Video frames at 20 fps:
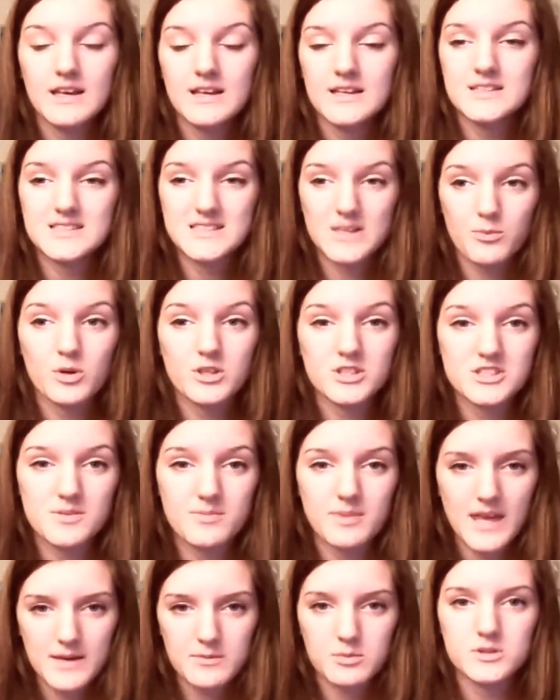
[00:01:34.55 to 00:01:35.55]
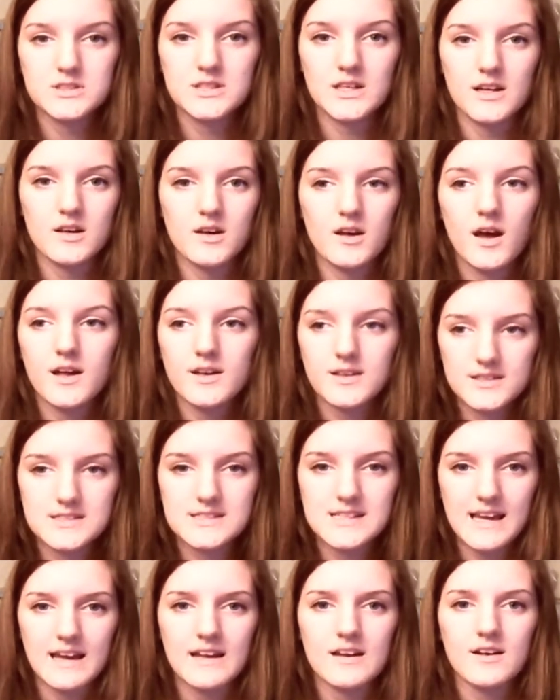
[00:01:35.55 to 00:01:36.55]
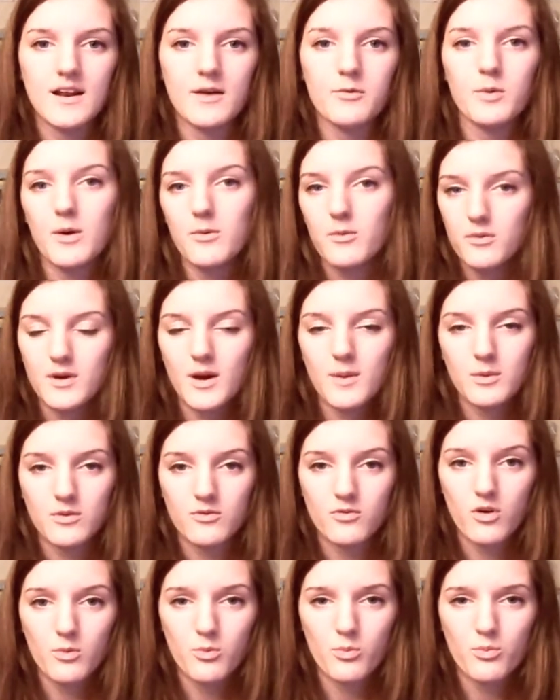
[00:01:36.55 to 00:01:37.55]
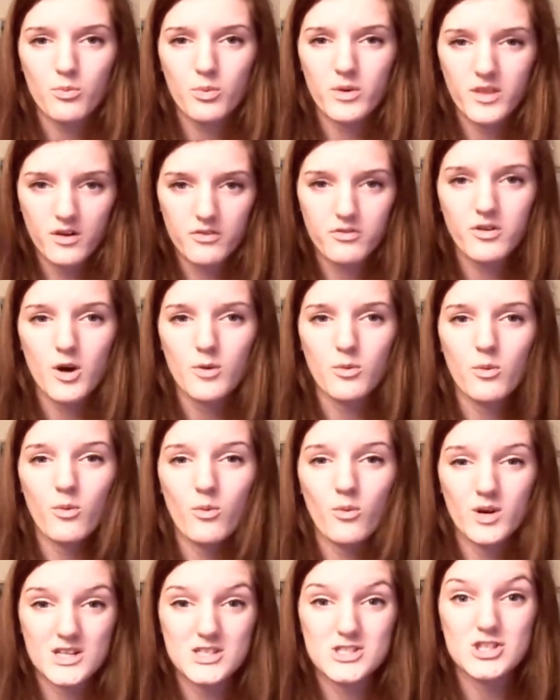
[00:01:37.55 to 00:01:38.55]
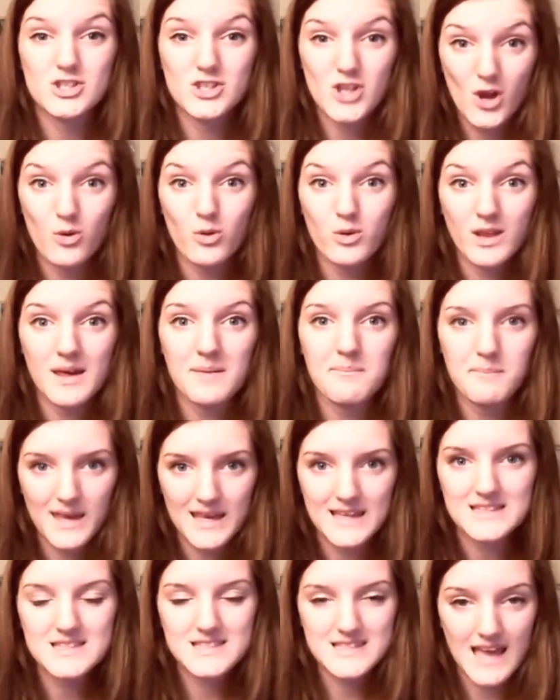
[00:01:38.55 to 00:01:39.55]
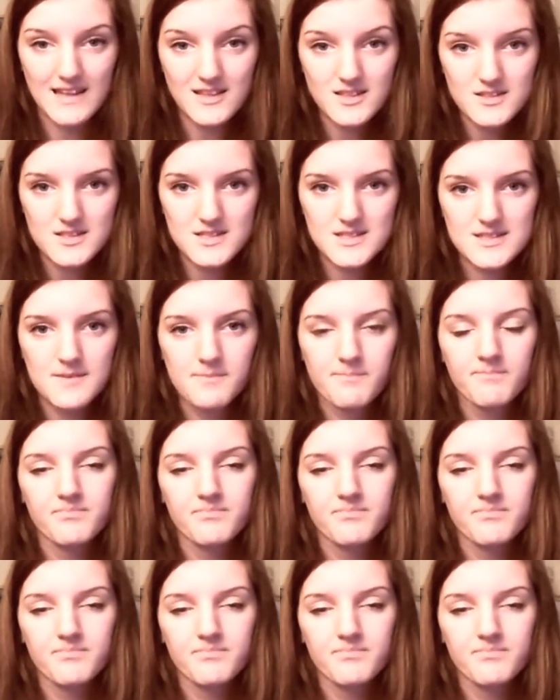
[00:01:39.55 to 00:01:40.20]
someone to be able to understand like where we were coming from with our film, and we wanted to know that it made sense.